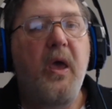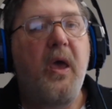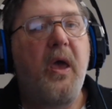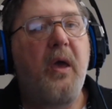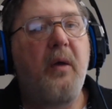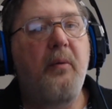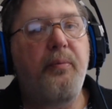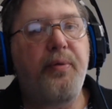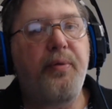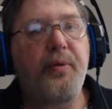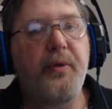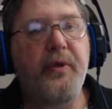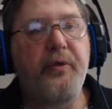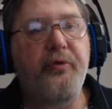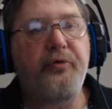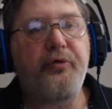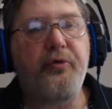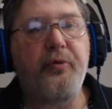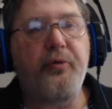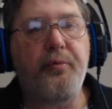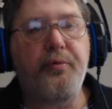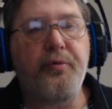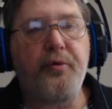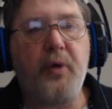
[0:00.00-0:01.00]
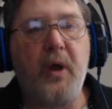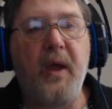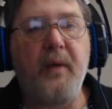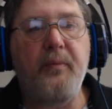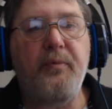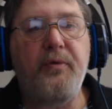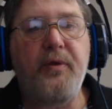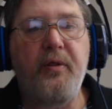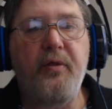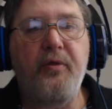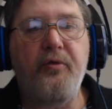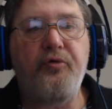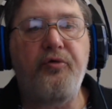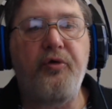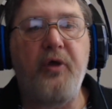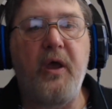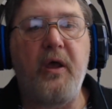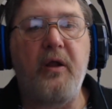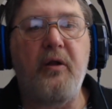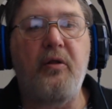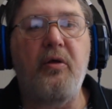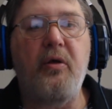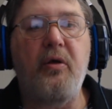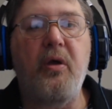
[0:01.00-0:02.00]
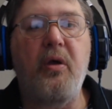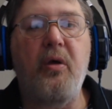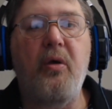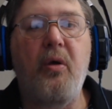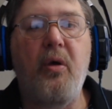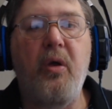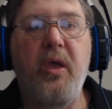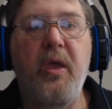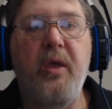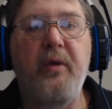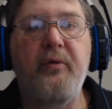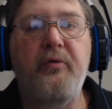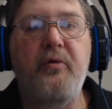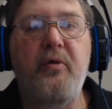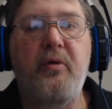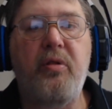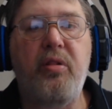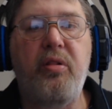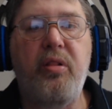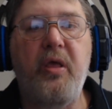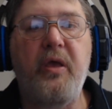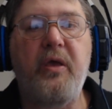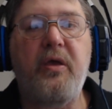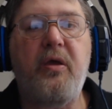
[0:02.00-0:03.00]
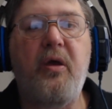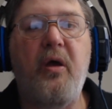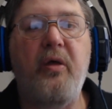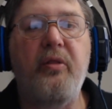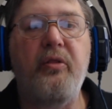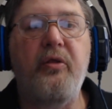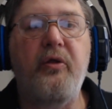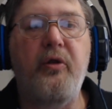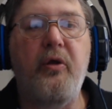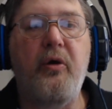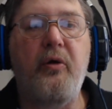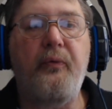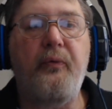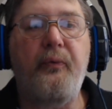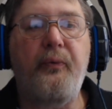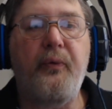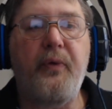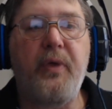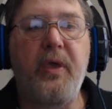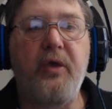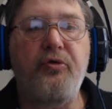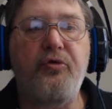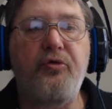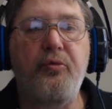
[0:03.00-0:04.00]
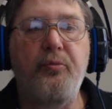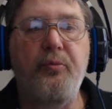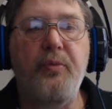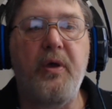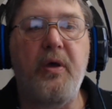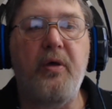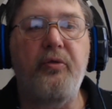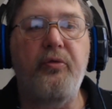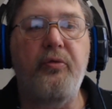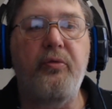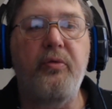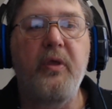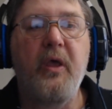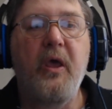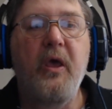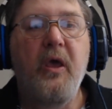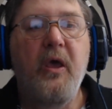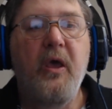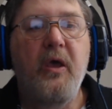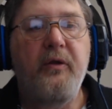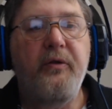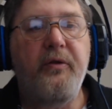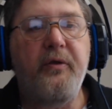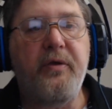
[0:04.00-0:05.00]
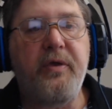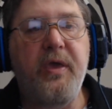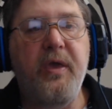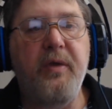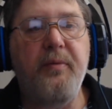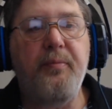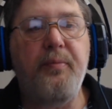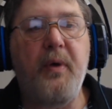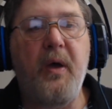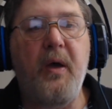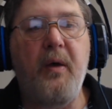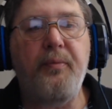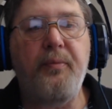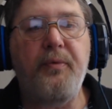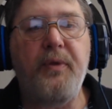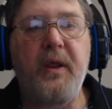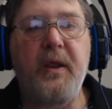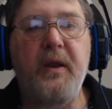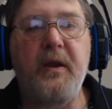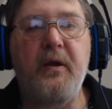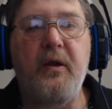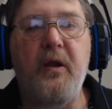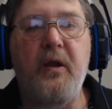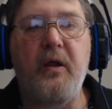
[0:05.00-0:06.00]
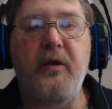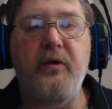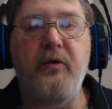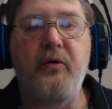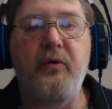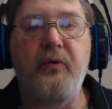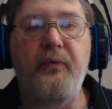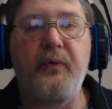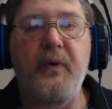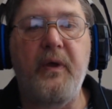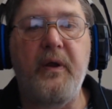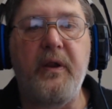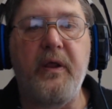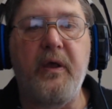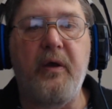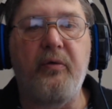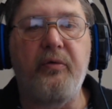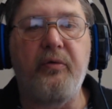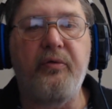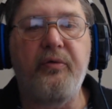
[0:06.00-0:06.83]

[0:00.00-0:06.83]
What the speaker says: and please subscribe to the channel and click on the notification bell to keep updated on new videos.